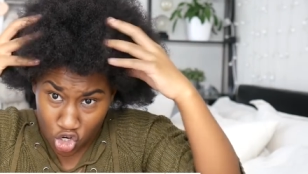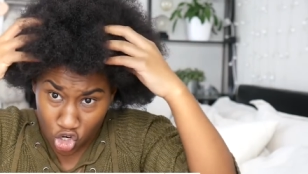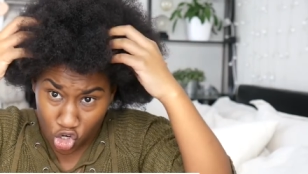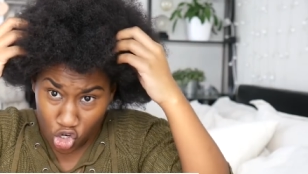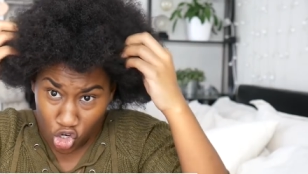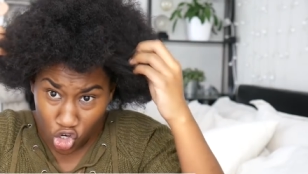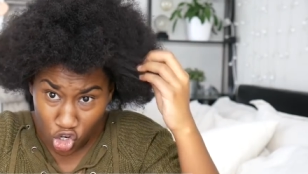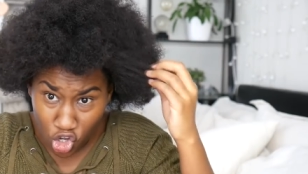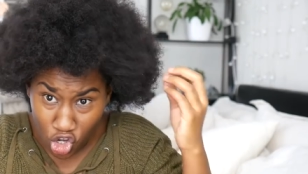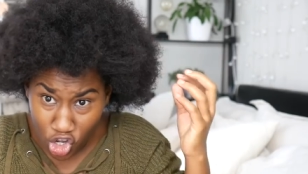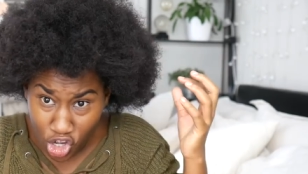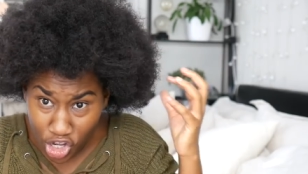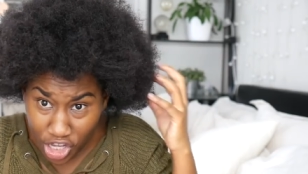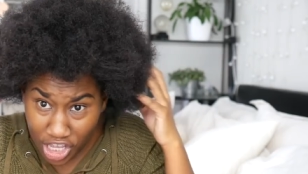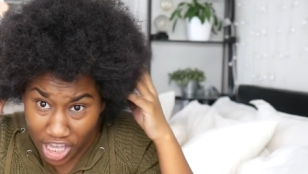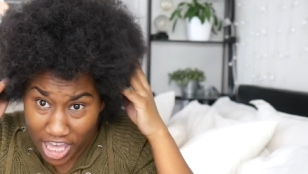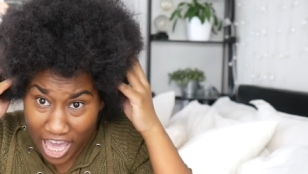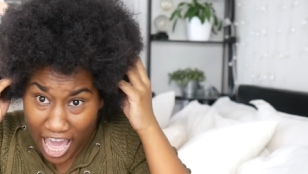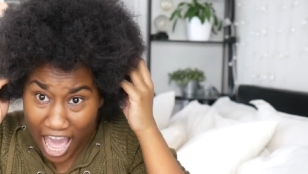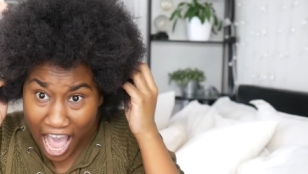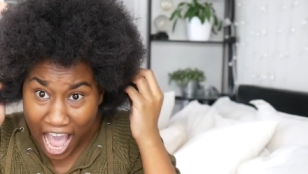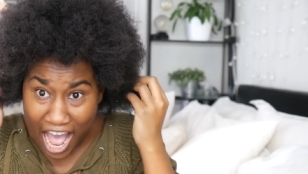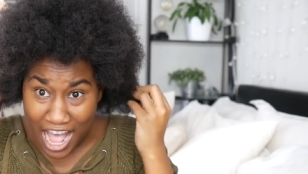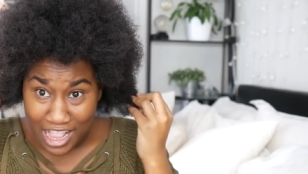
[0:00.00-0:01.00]

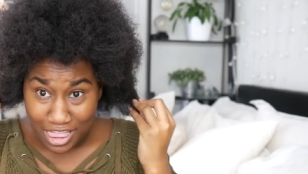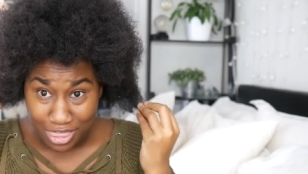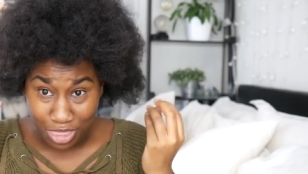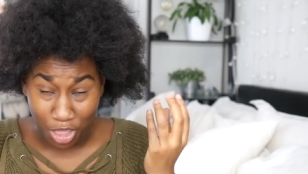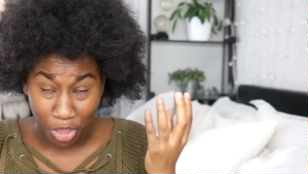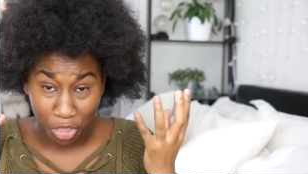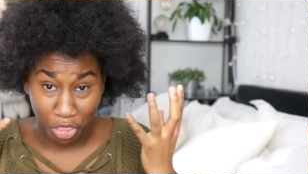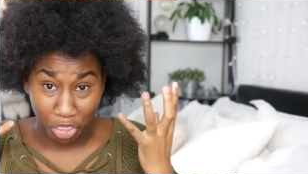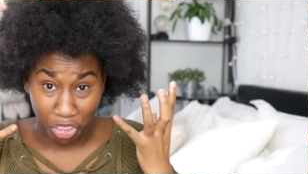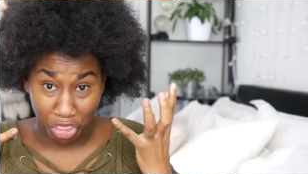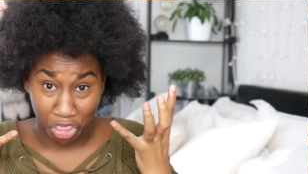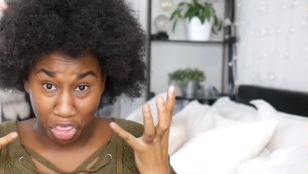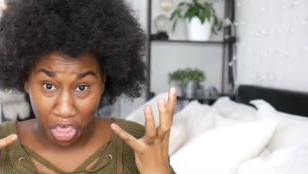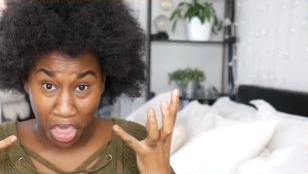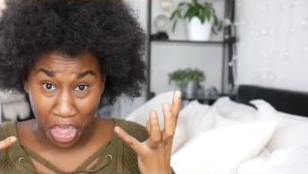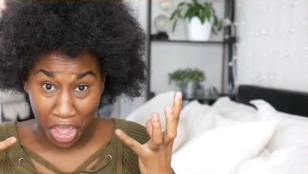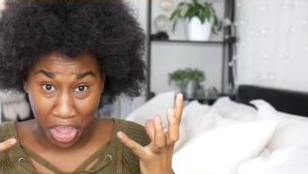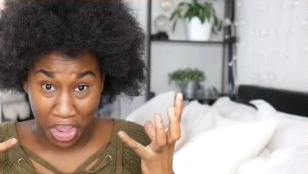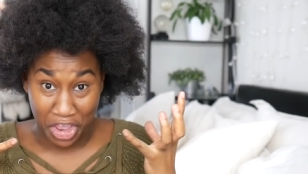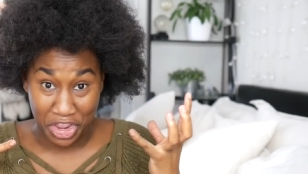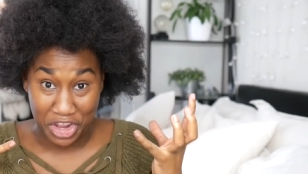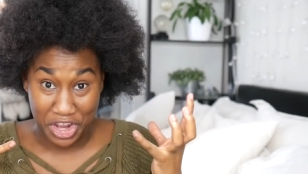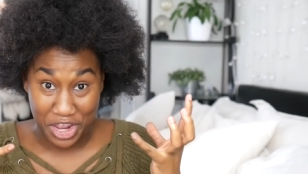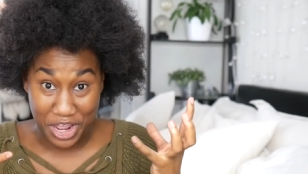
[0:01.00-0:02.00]
Look at the
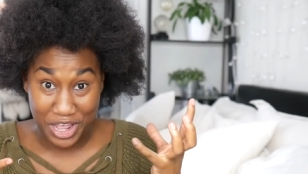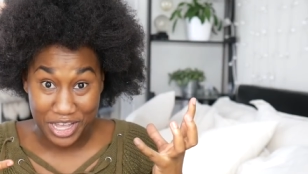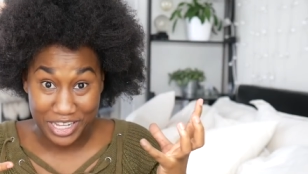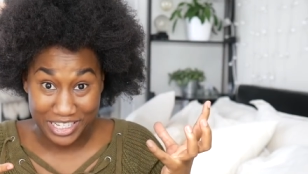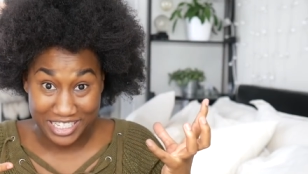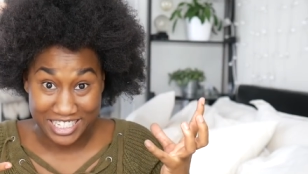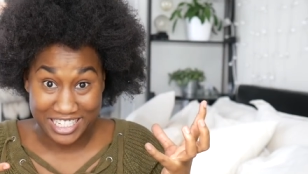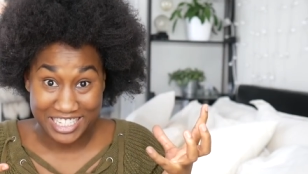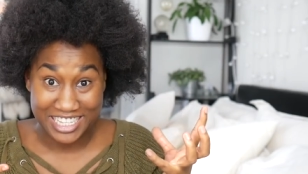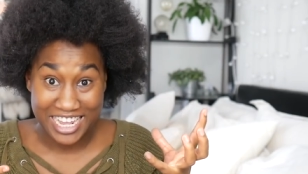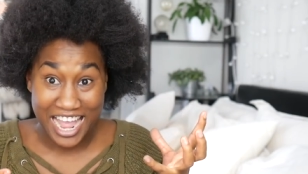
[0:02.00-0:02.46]
thickness